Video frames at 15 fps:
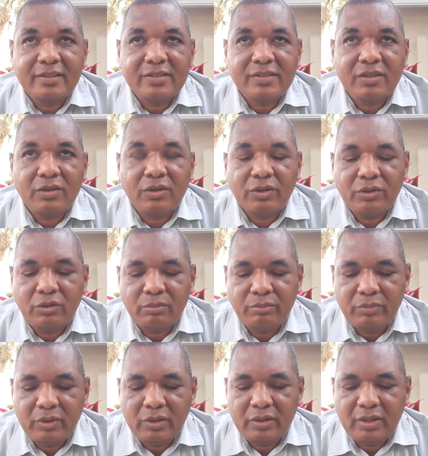So you
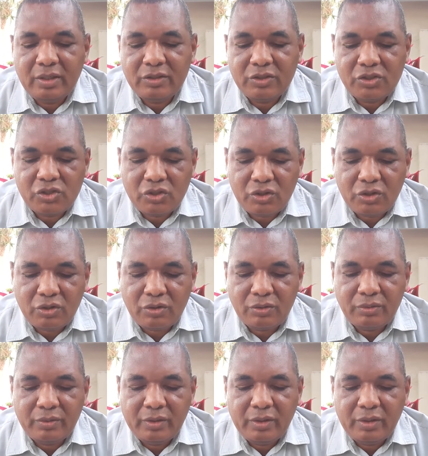need to show